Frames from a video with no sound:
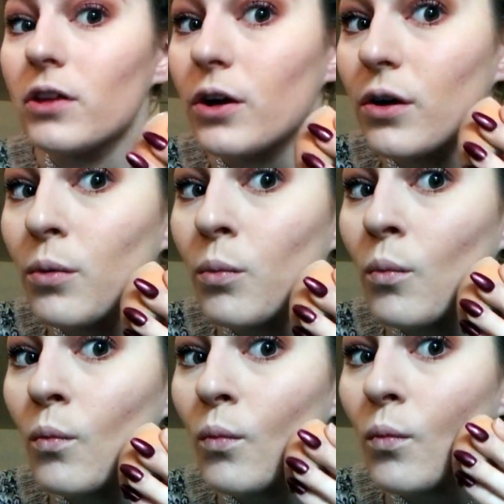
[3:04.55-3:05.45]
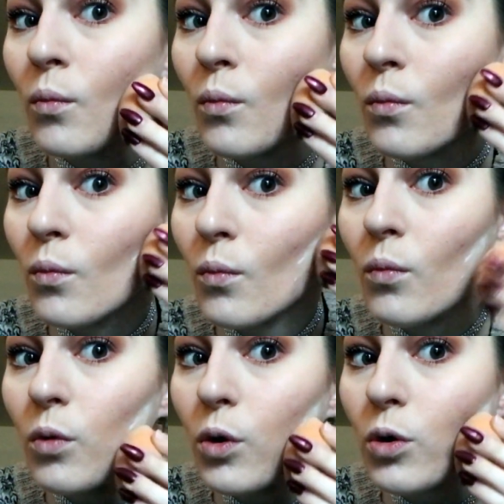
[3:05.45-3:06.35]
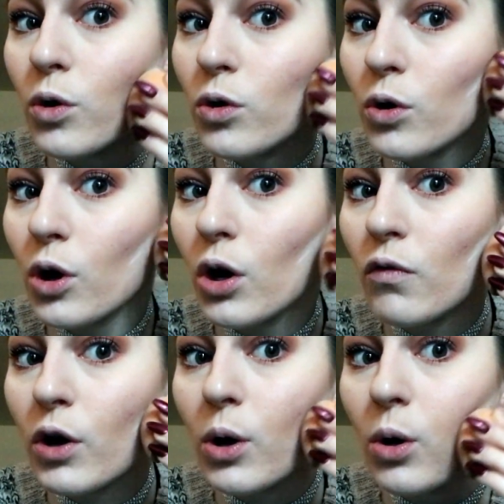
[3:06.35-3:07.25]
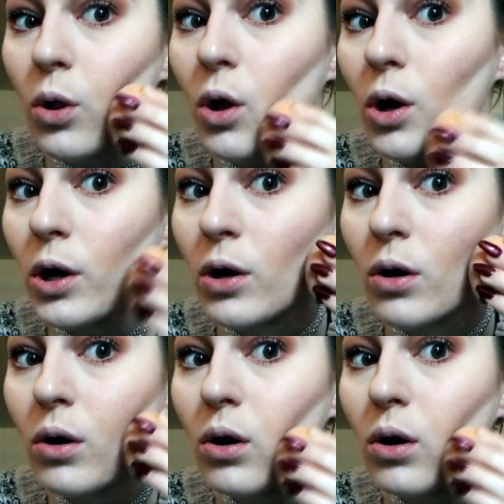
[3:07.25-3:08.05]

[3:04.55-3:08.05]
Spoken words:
there, and just carve out a line.